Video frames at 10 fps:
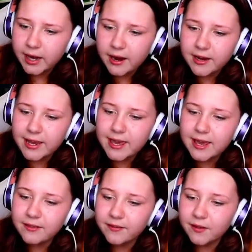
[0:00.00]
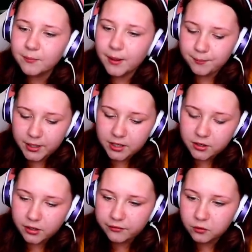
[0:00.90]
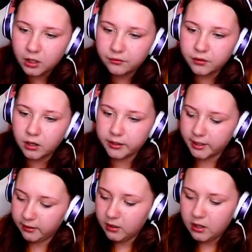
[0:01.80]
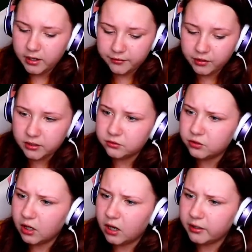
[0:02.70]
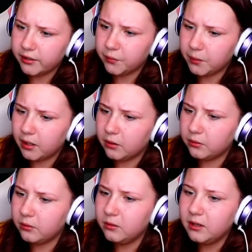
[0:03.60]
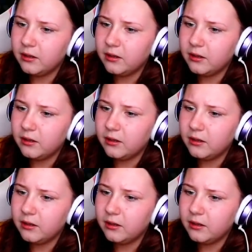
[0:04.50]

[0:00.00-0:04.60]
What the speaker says: There it is. There's my beautiful golf cart. Okay, it's like dark as well.